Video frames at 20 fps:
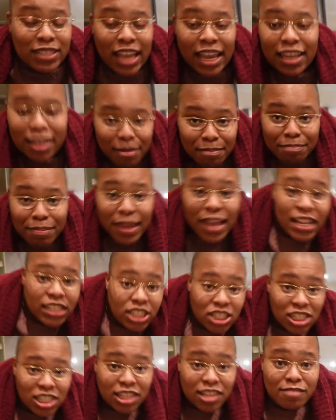taking
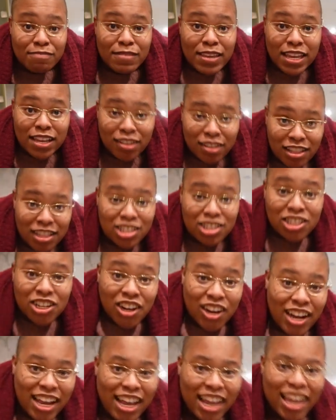pictures of me on the
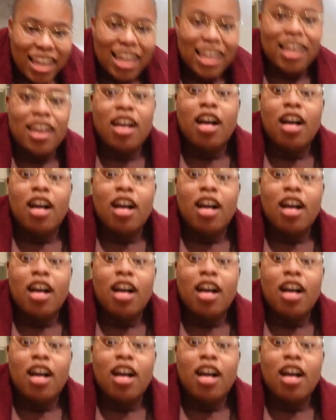train